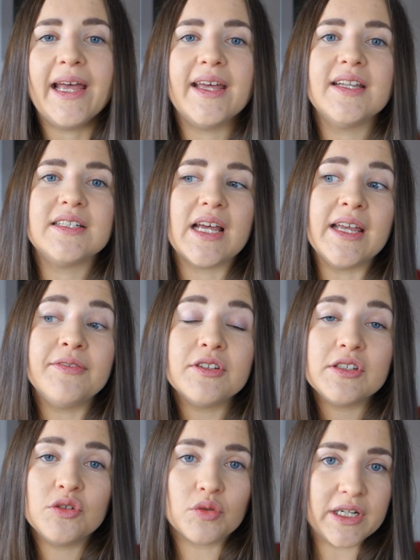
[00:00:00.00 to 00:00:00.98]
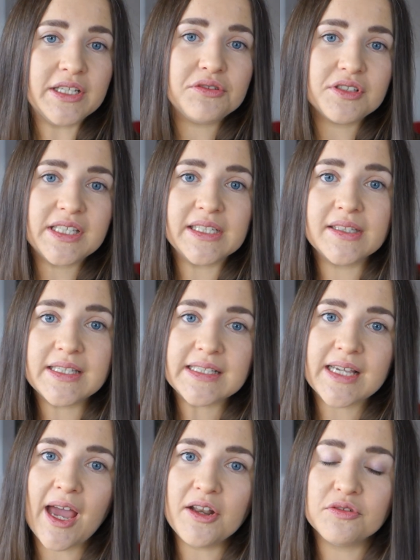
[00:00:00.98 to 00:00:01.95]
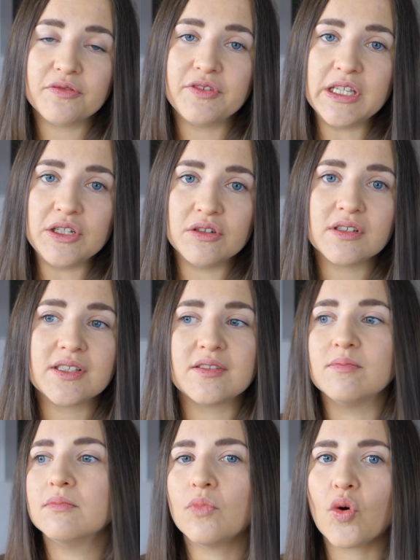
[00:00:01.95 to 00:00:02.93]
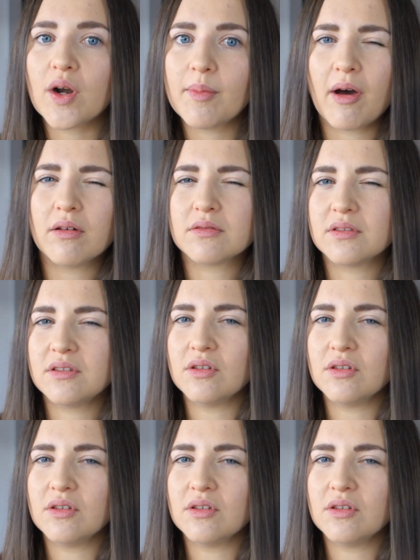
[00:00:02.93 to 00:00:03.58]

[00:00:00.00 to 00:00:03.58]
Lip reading: And if you're interested in this kind of videos, more about,